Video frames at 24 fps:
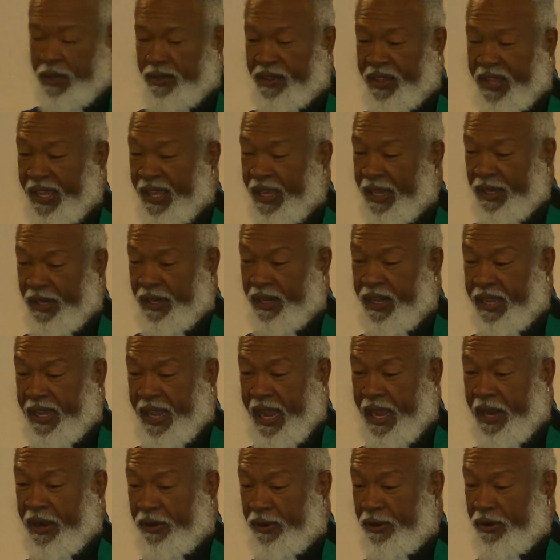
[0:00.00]
the
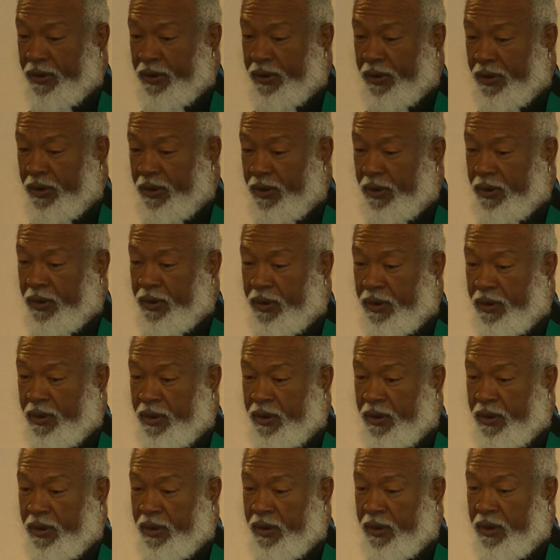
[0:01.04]
indicator
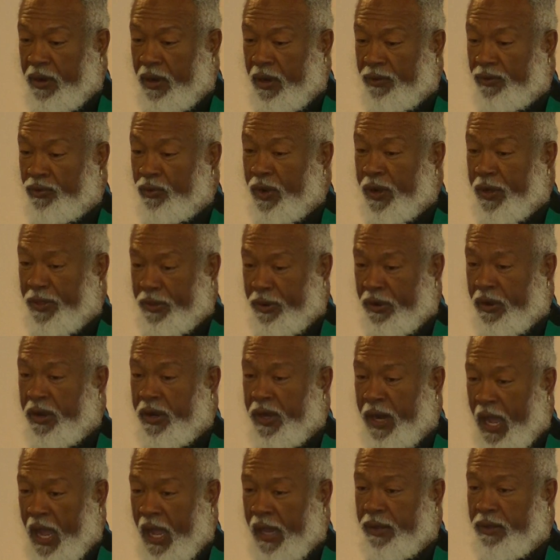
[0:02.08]
of whether or
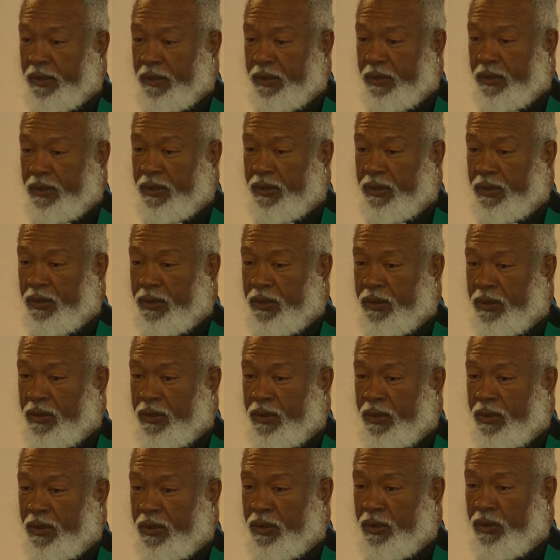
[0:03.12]
not
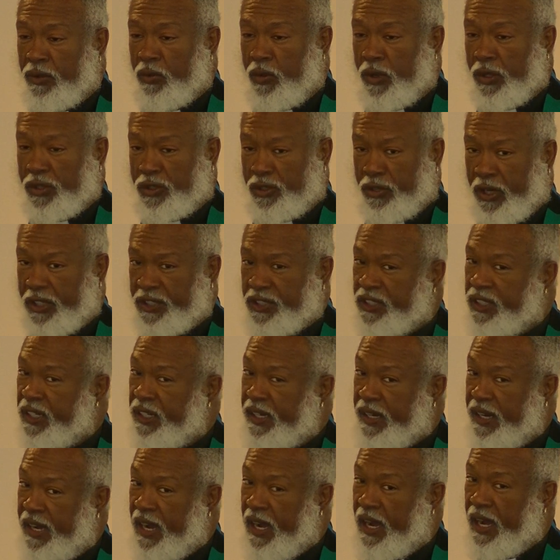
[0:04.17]
trust
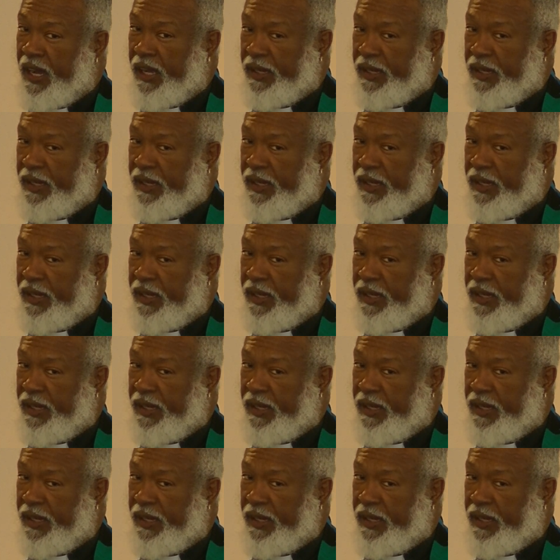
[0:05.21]
in God.